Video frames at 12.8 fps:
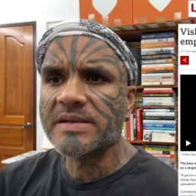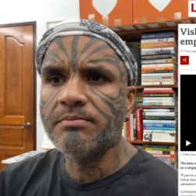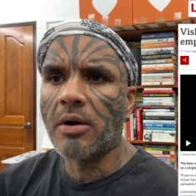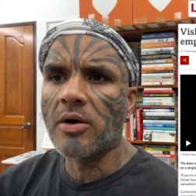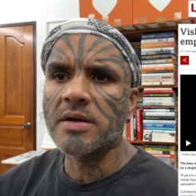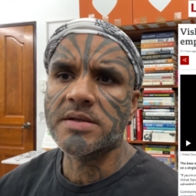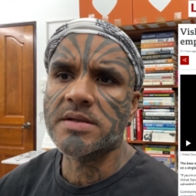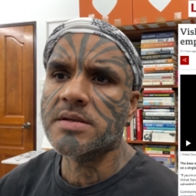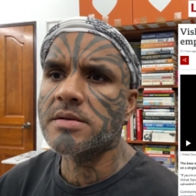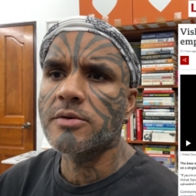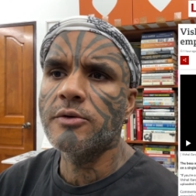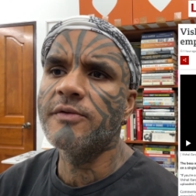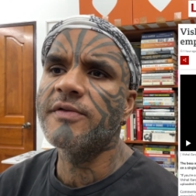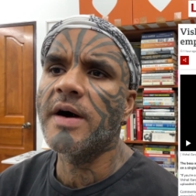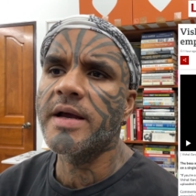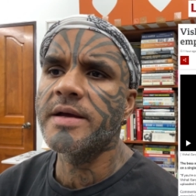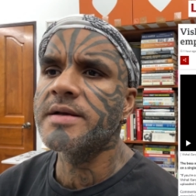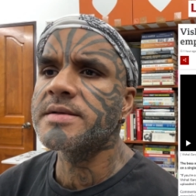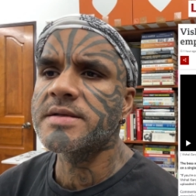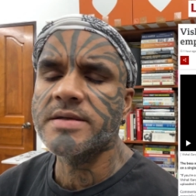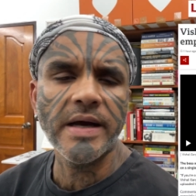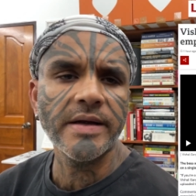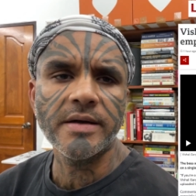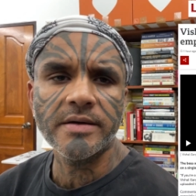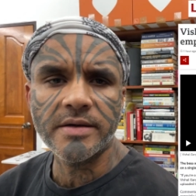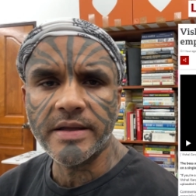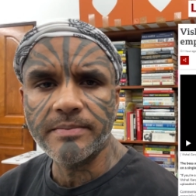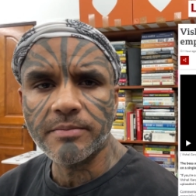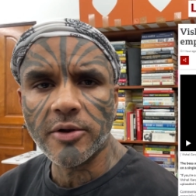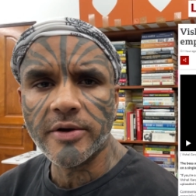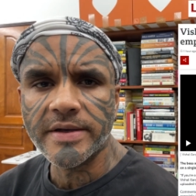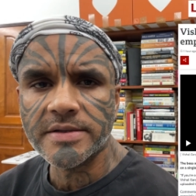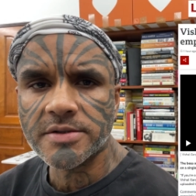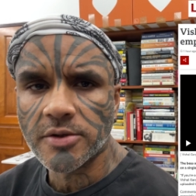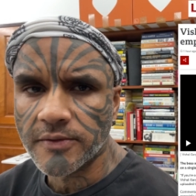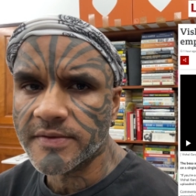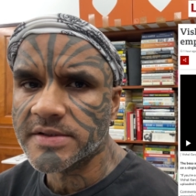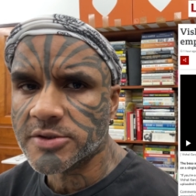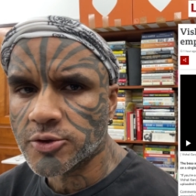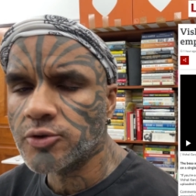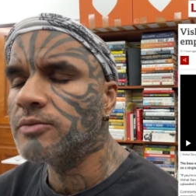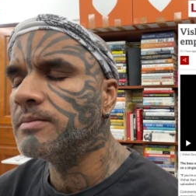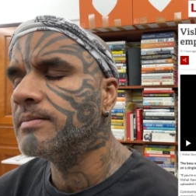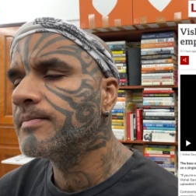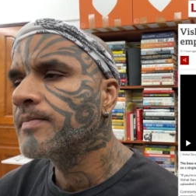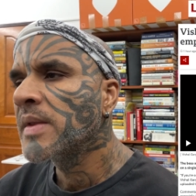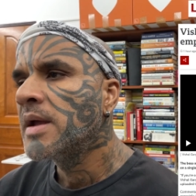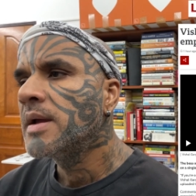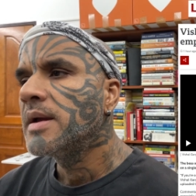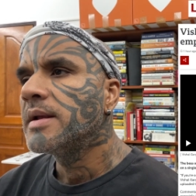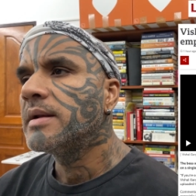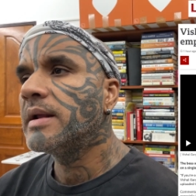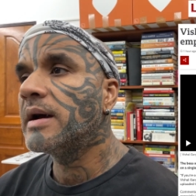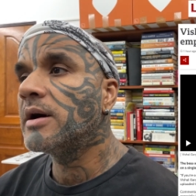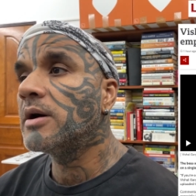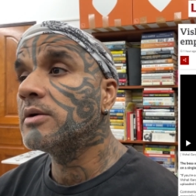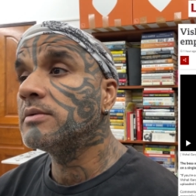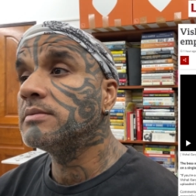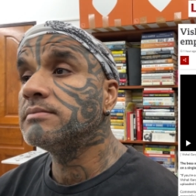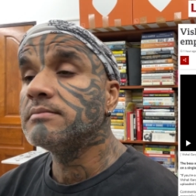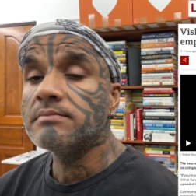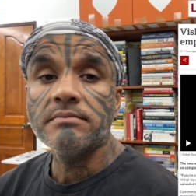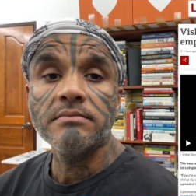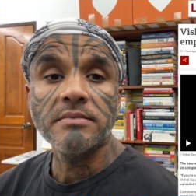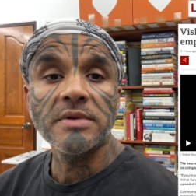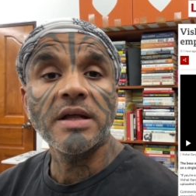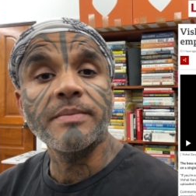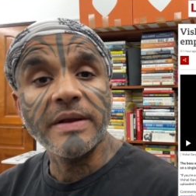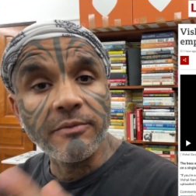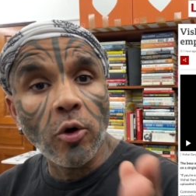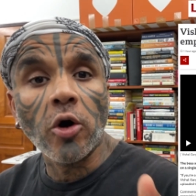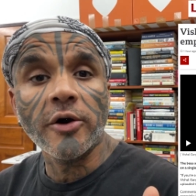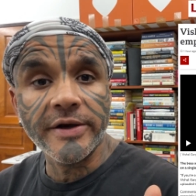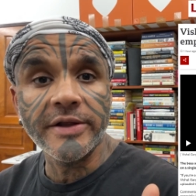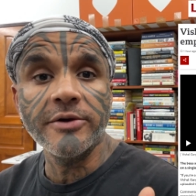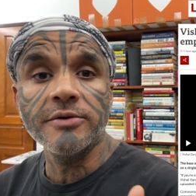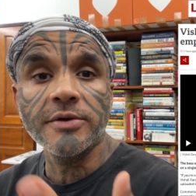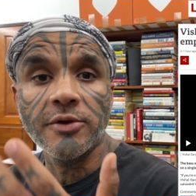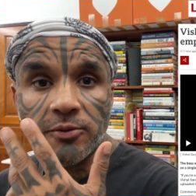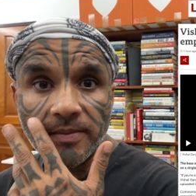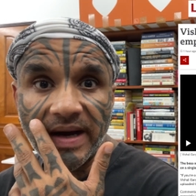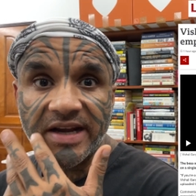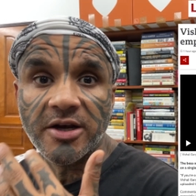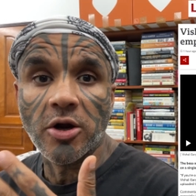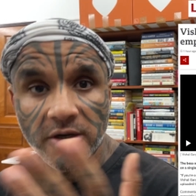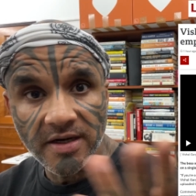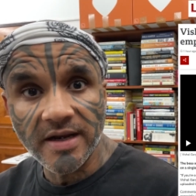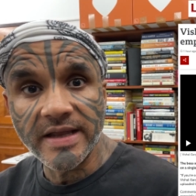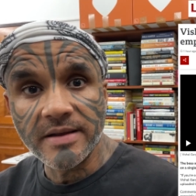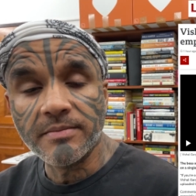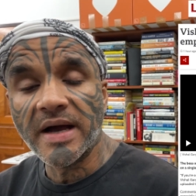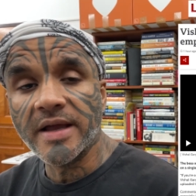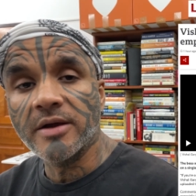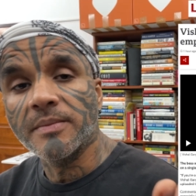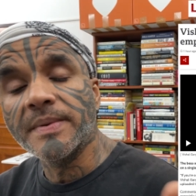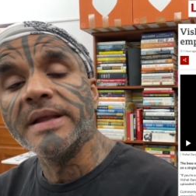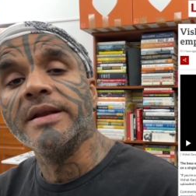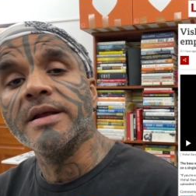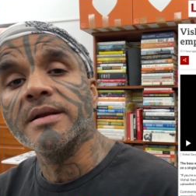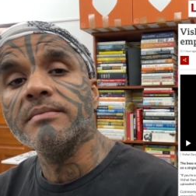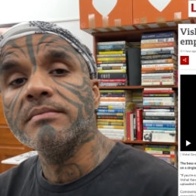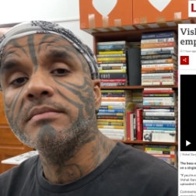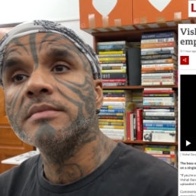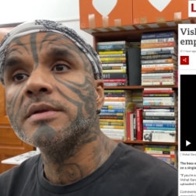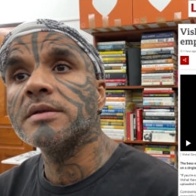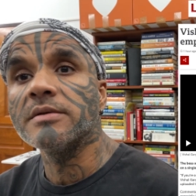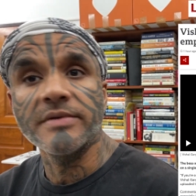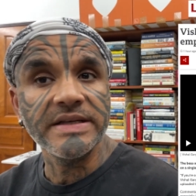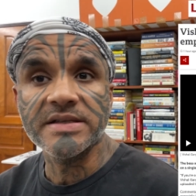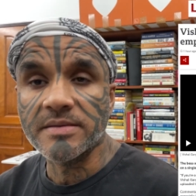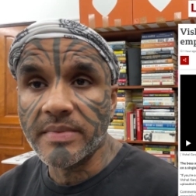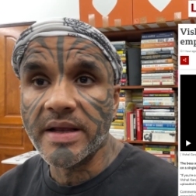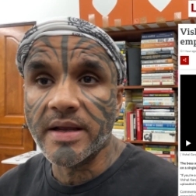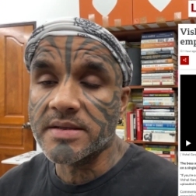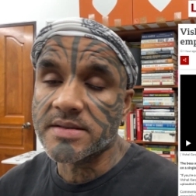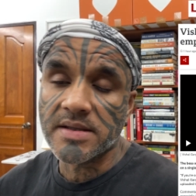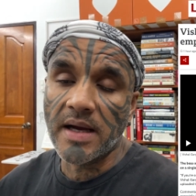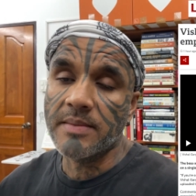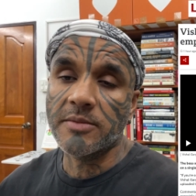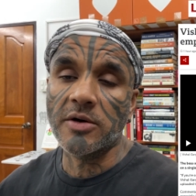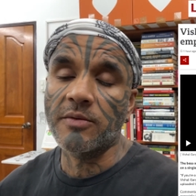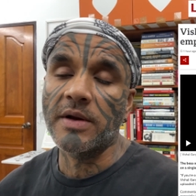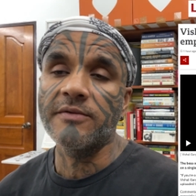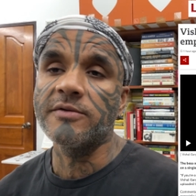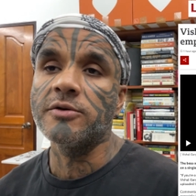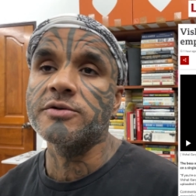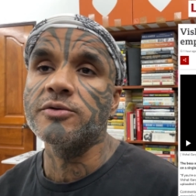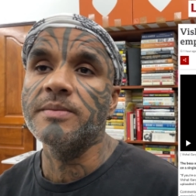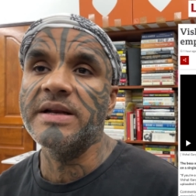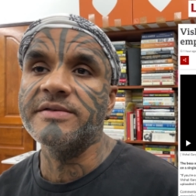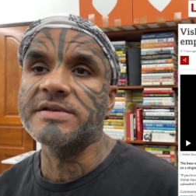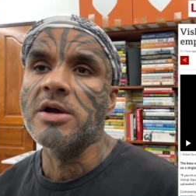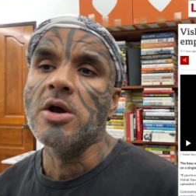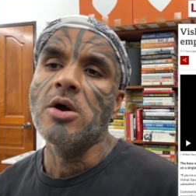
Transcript: boss who fires 900 employees over Zoom. Now, let me warn you, you might not like my opinion. The reason being is I'm not one of those who believes,